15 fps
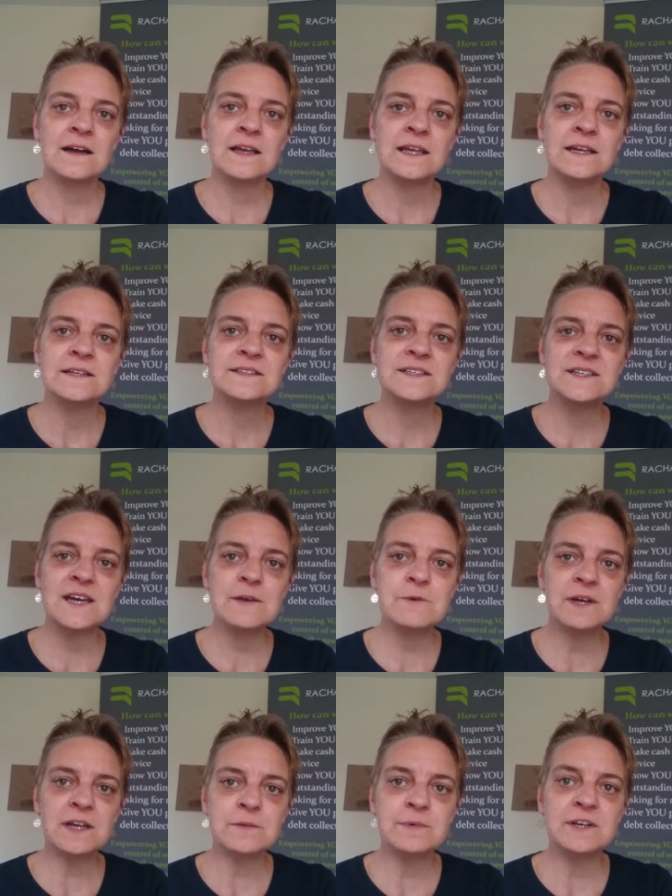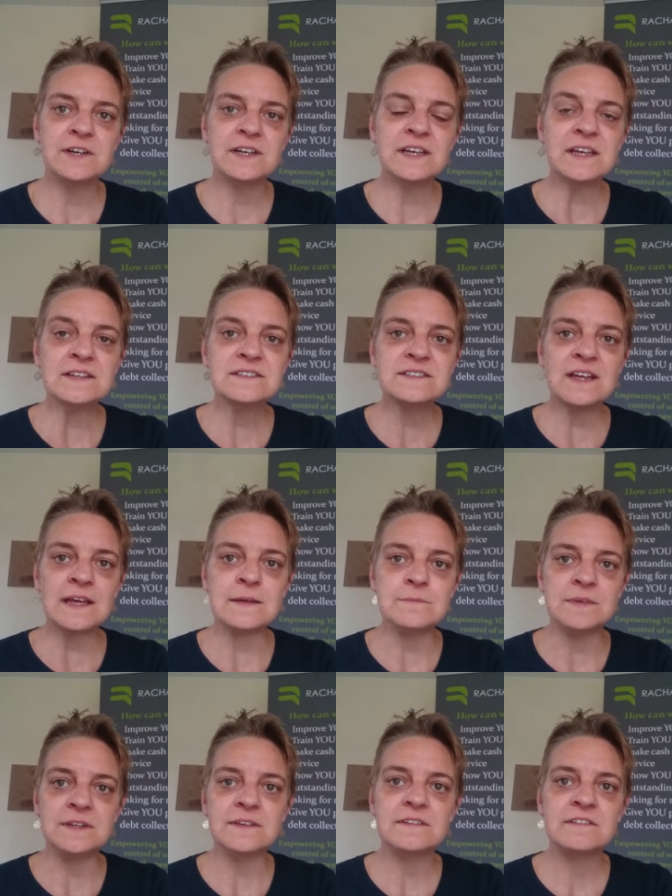Hi, today we're going to be looking at
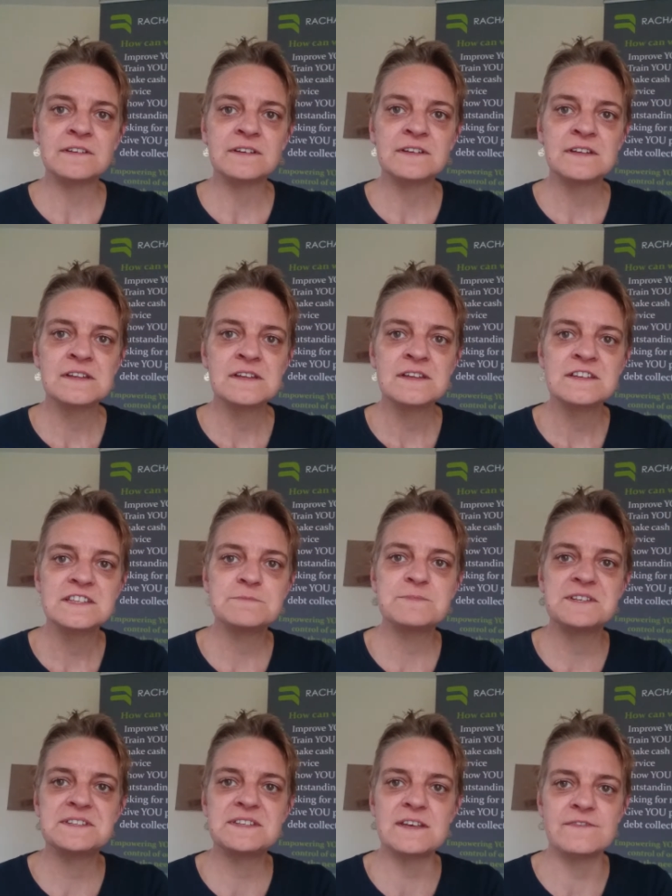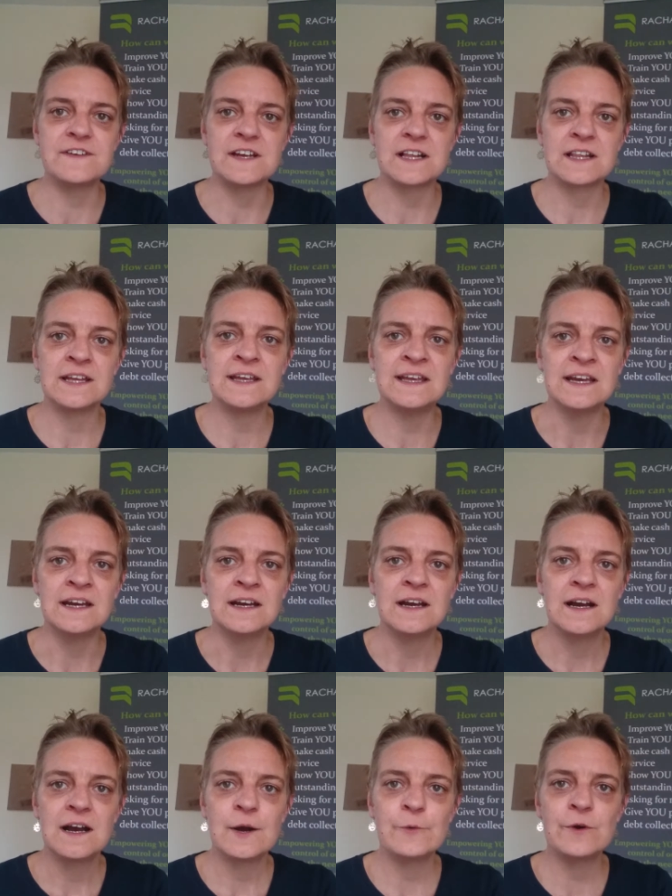statements. Specifically,
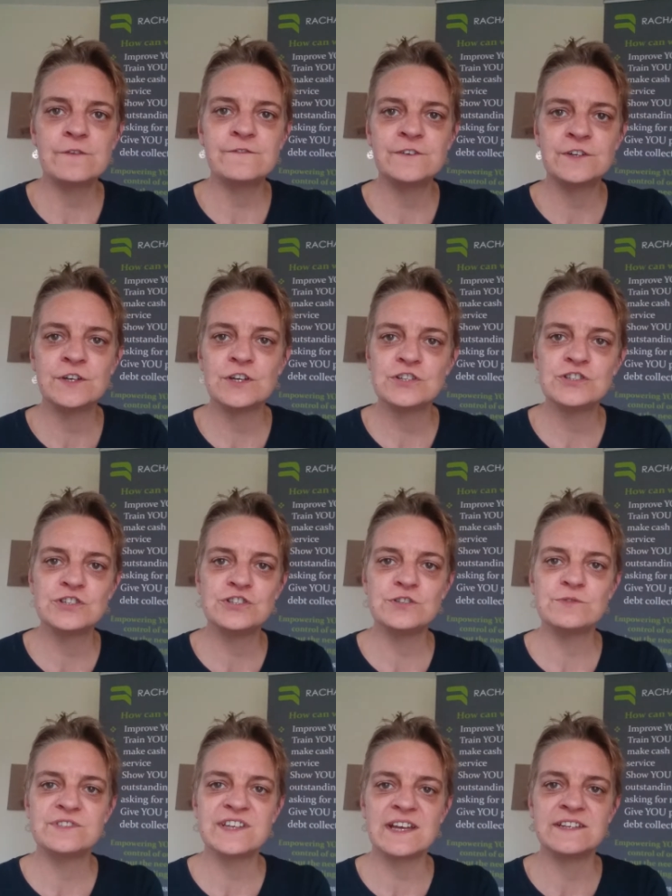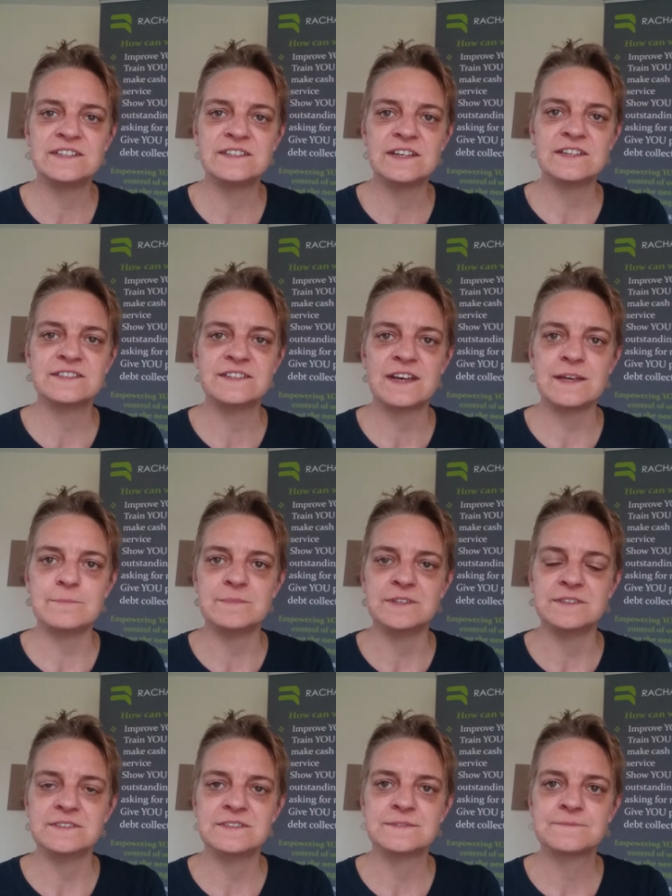how often should you send a
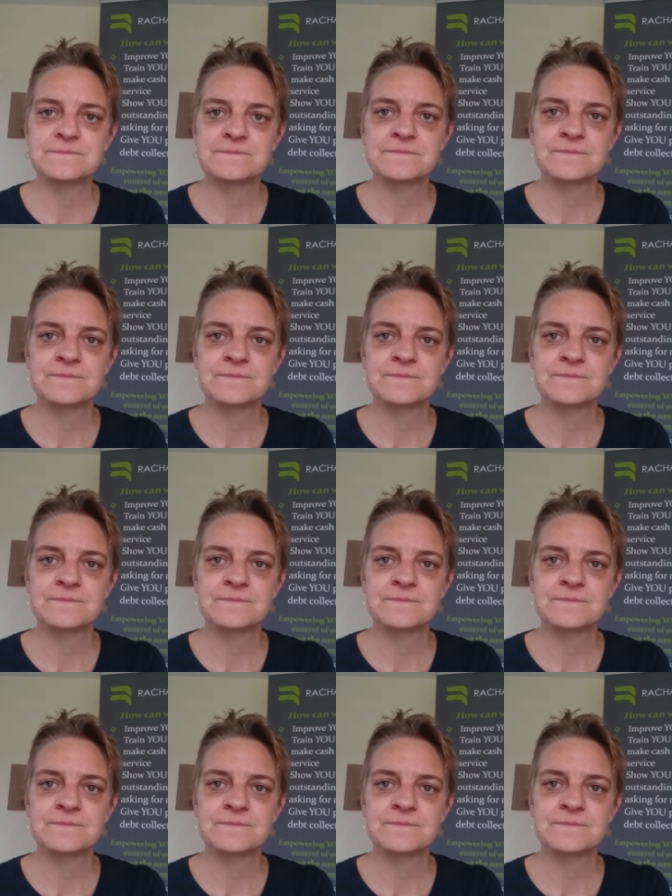statement?